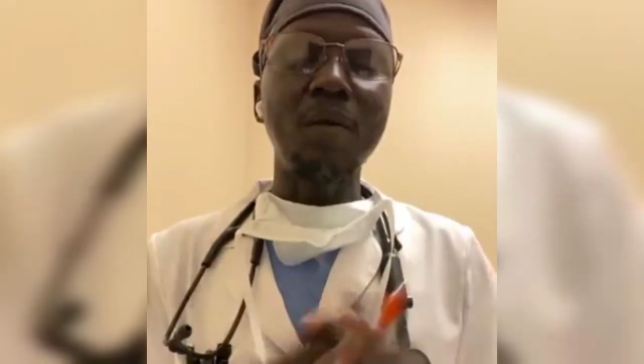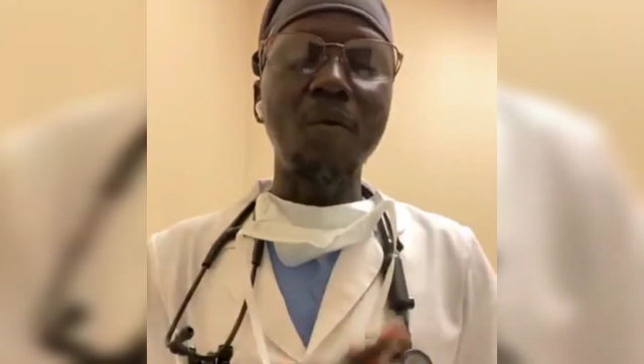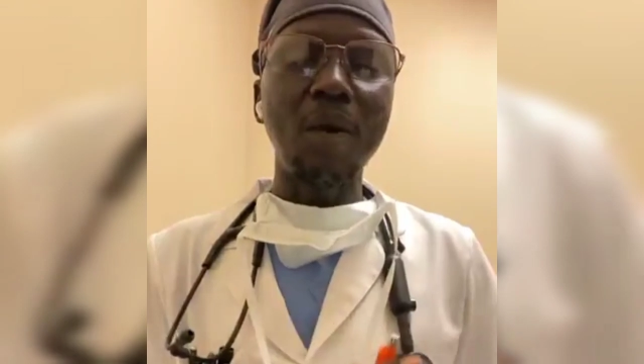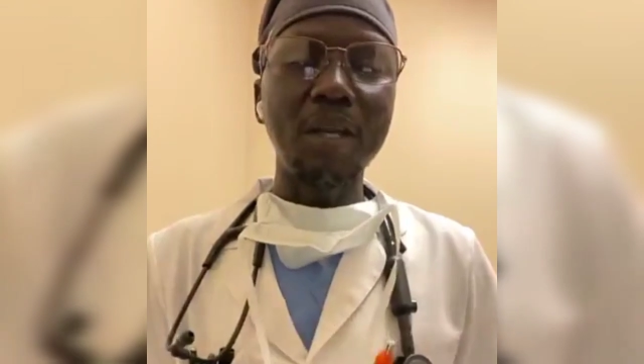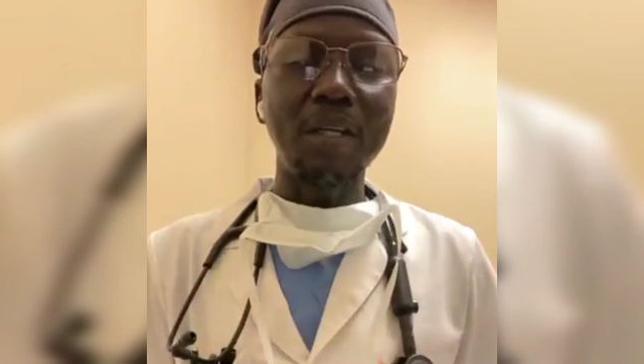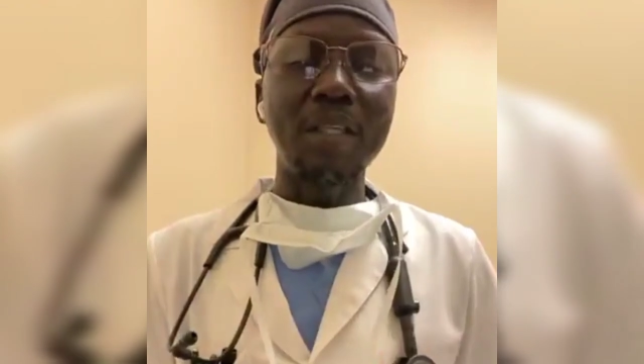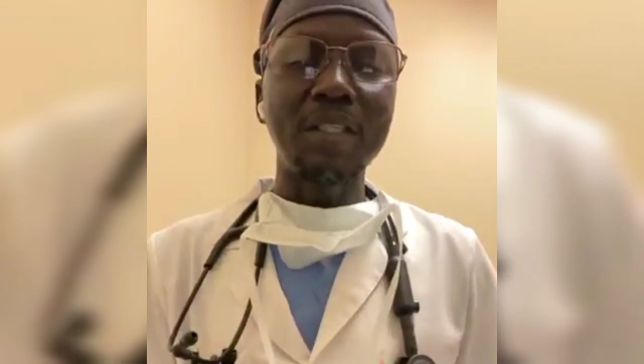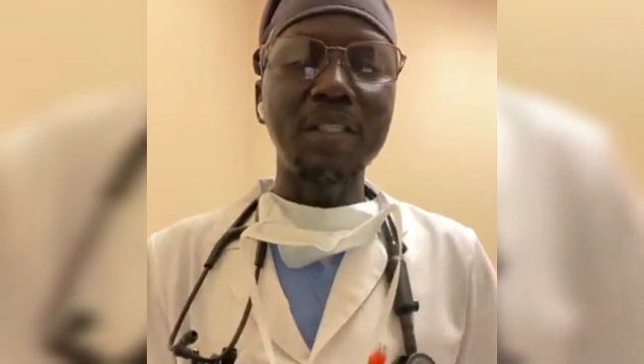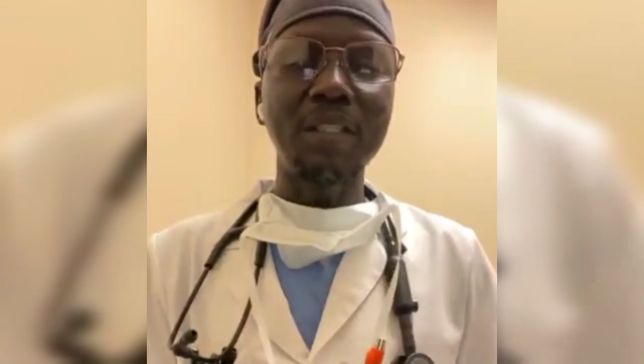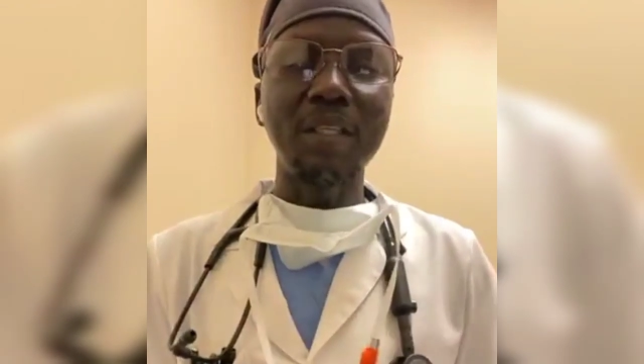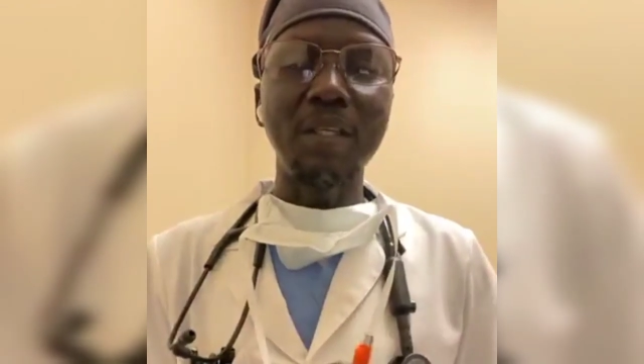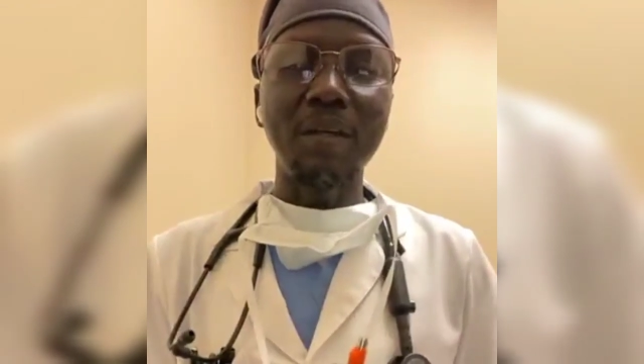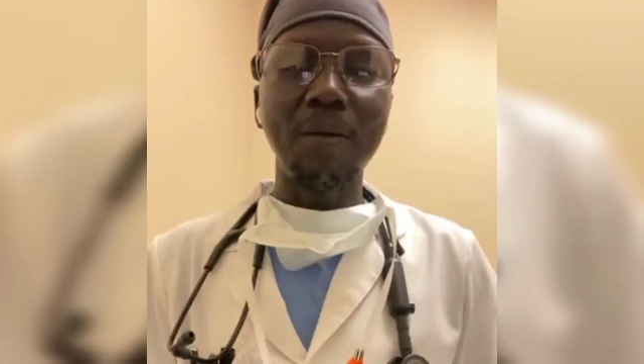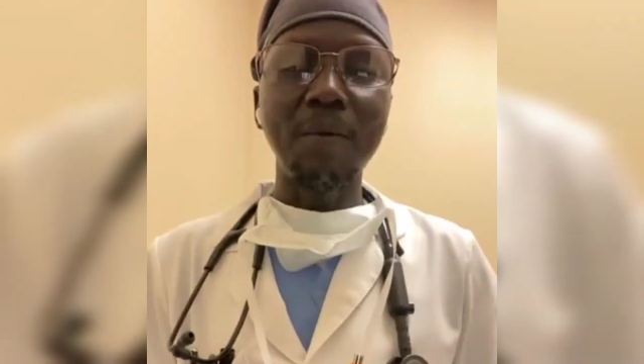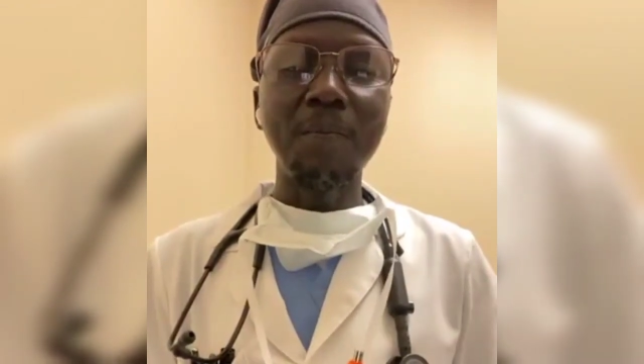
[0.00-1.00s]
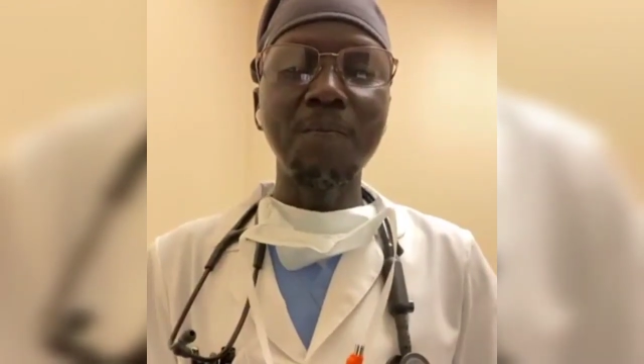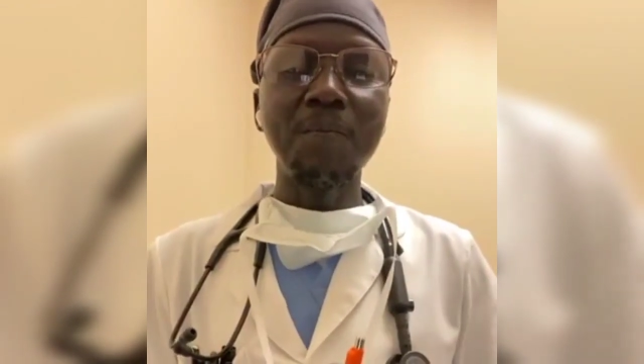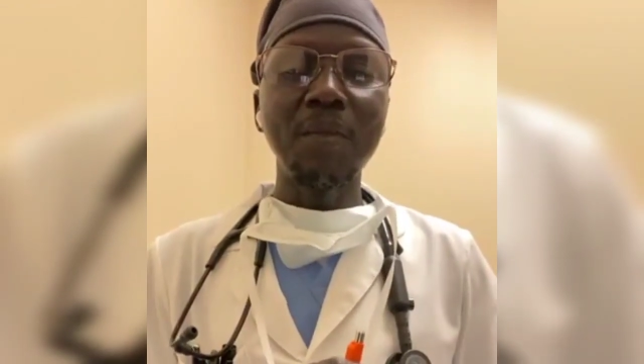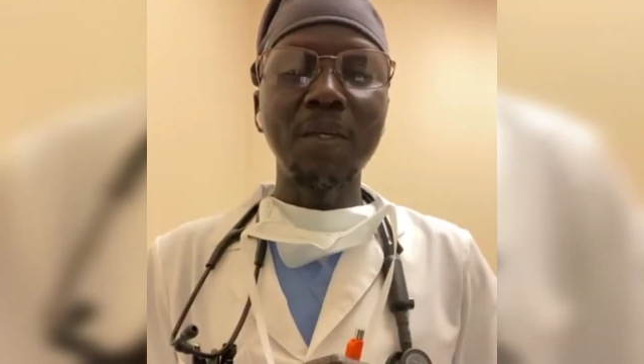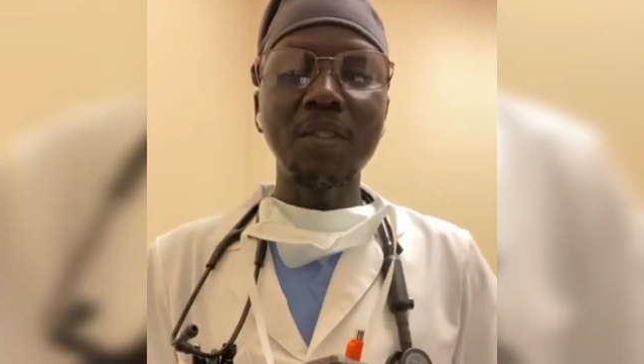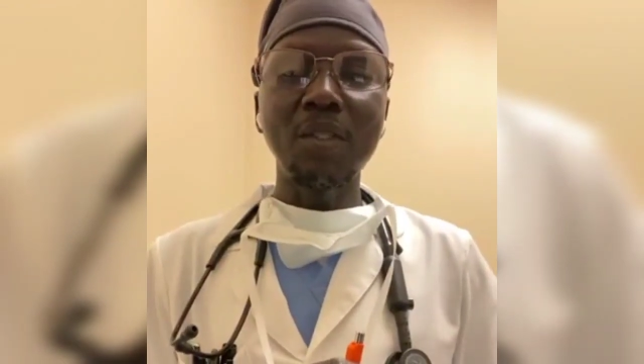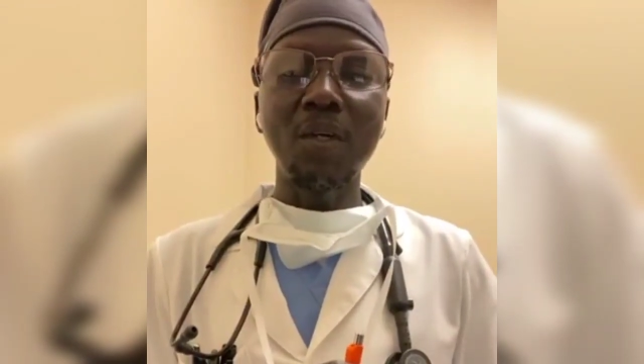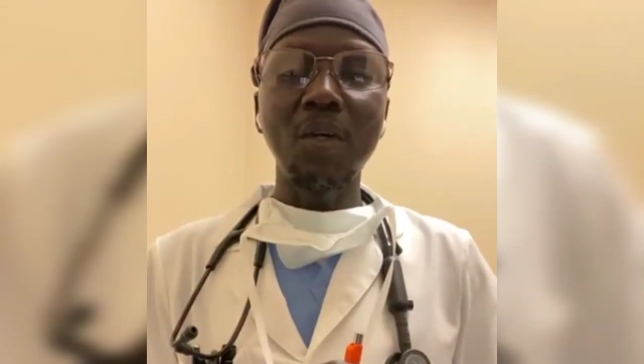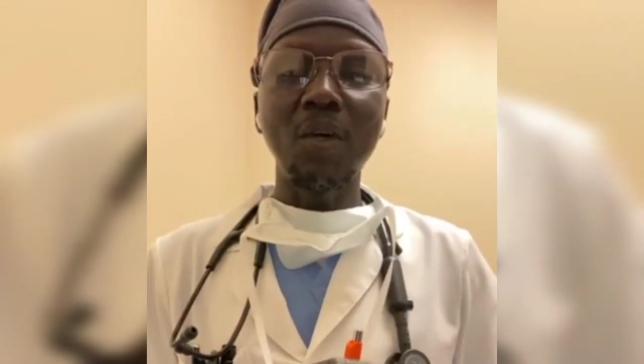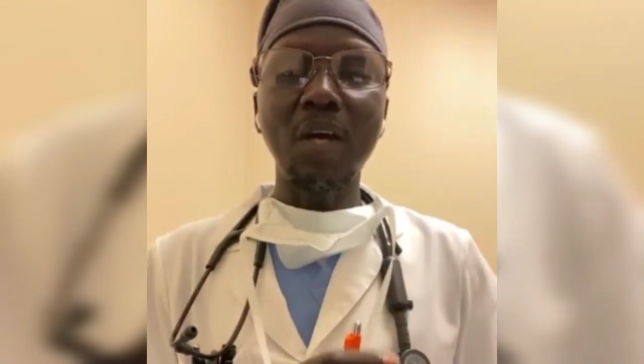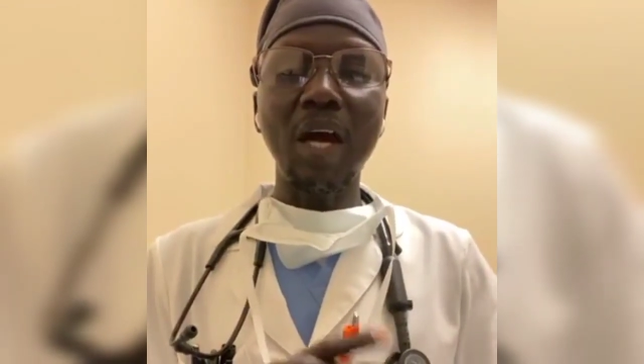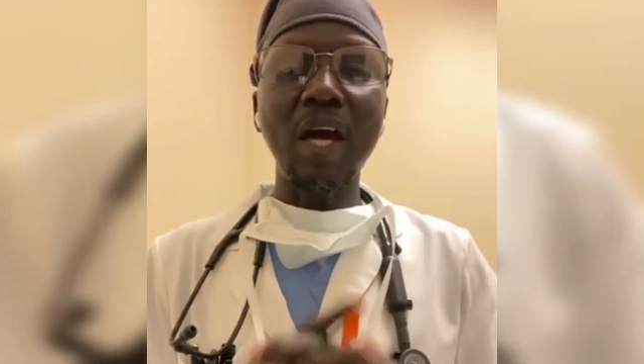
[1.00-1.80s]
je what it is, you know. So